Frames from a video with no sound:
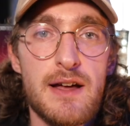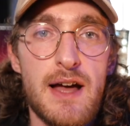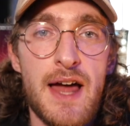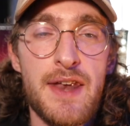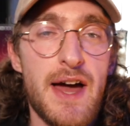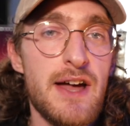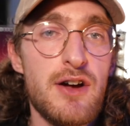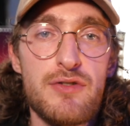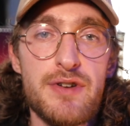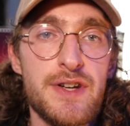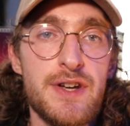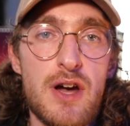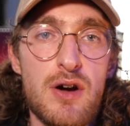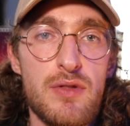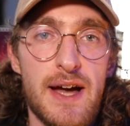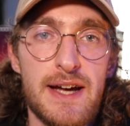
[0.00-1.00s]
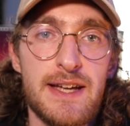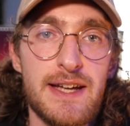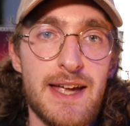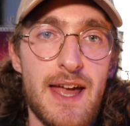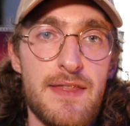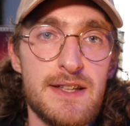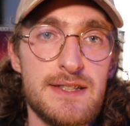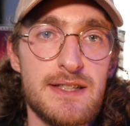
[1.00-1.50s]
And I already know that I can
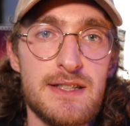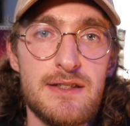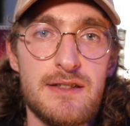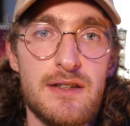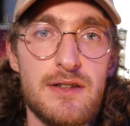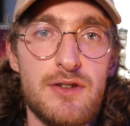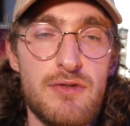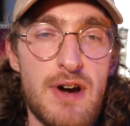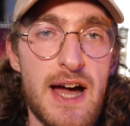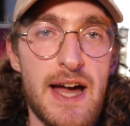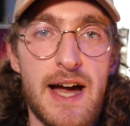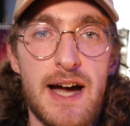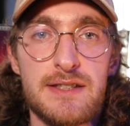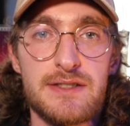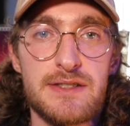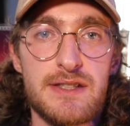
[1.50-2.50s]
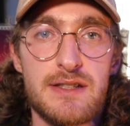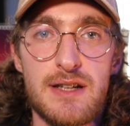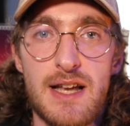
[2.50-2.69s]
get this in the right hands to